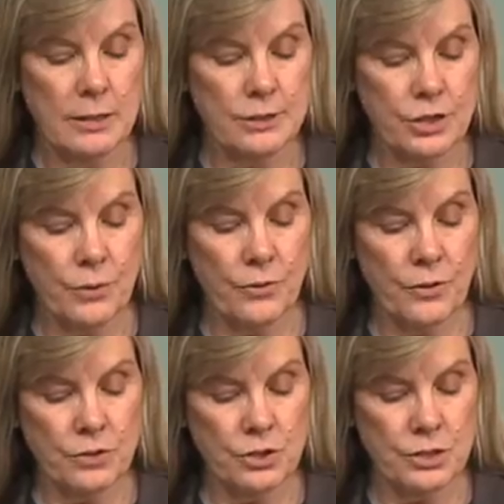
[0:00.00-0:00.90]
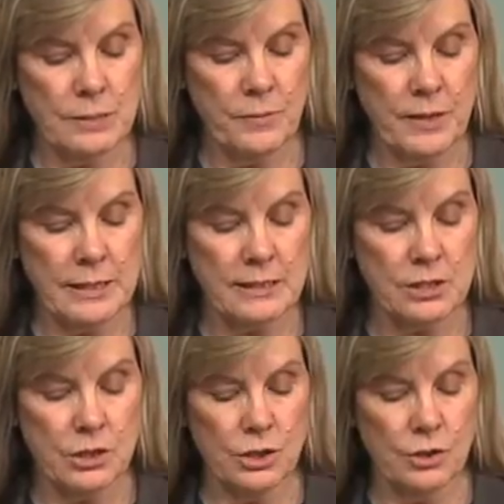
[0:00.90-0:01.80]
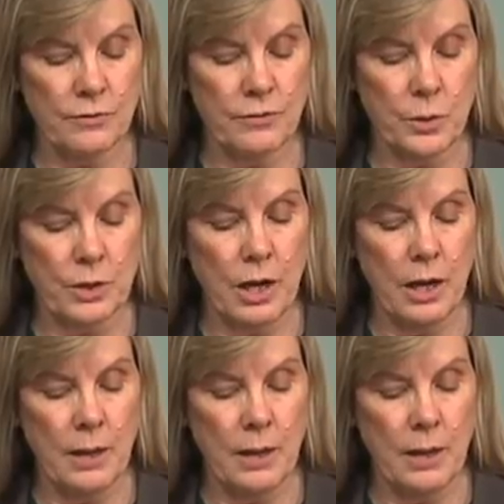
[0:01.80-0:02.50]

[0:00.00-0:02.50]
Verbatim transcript: So those are some things to look for.